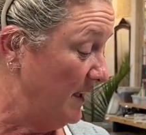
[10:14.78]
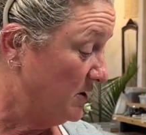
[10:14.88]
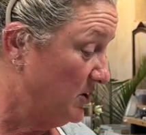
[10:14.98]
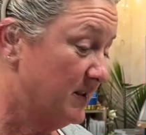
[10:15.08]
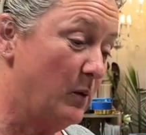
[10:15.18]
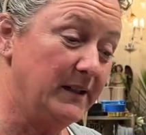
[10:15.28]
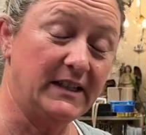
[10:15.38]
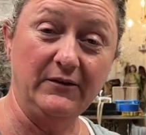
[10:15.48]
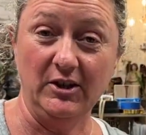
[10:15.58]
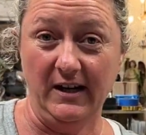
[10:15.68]
just wanted to
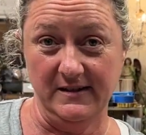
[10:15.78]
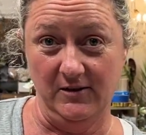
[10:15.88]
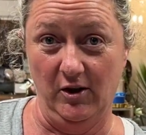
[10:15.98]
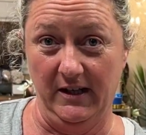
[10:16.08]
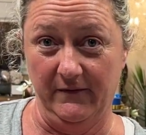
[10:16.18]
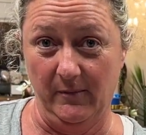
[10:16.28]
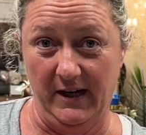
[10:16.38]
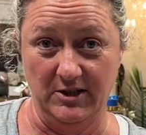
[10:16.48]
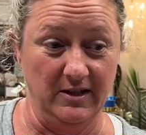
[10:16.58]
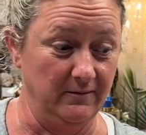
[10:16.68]
give you guys a little
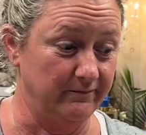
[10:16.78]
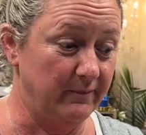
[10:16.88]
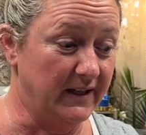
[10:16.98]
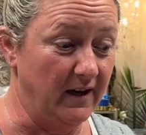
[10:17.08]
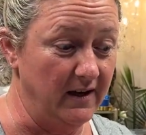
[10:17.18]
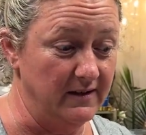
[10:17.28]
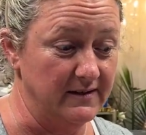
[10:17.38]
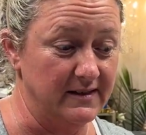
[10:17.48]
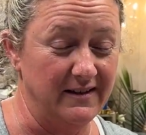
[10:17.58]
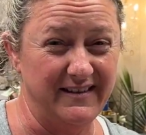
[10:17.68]
information
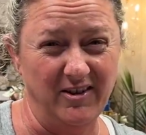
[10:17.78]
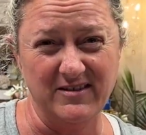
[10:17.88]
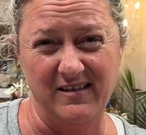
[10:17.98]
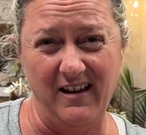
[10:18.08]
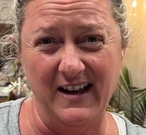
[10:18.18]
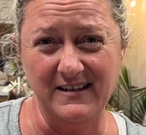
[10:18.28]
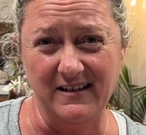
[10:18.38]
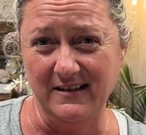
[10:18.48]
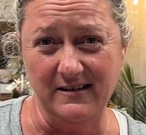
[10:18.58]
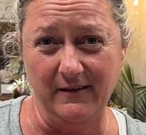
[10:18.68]
because there's lots of
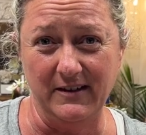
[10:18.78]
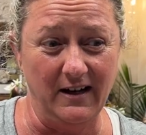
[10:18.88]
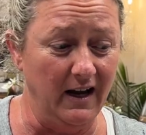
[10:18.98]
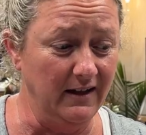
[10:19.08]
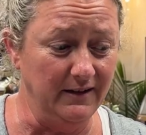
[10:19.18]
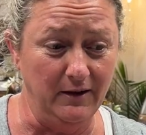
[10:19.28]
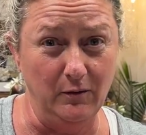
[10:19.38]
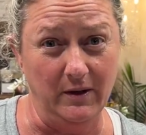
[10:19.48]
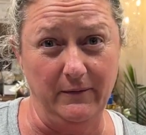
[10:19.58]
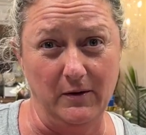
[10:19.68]
this stuff that I didn't know
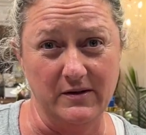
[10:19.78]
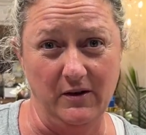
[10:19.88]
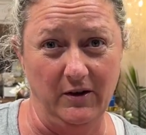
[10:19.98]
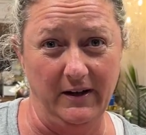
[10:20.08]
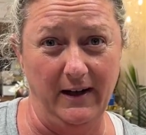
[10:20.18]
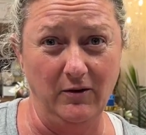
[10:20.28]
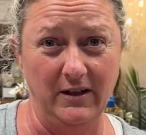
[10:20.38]
when I first started out,